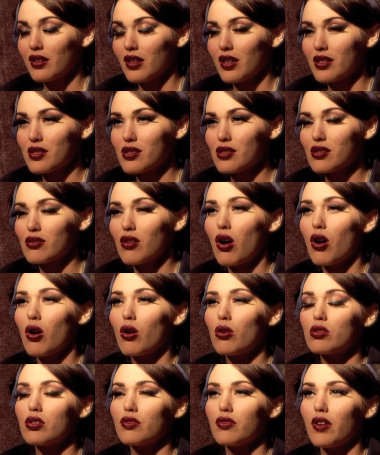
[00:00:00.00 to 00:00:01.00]
Its
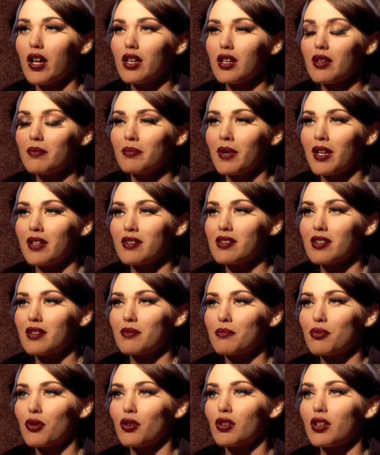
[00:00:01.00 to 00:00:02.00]
slow development
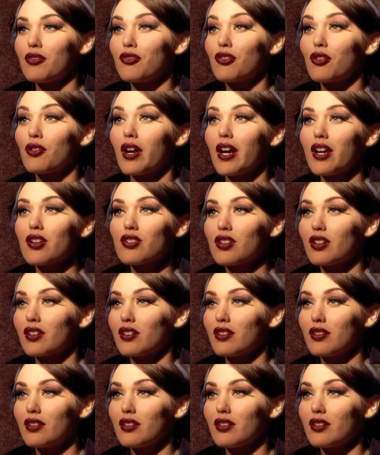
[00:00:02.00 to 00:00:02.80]
and proliferation,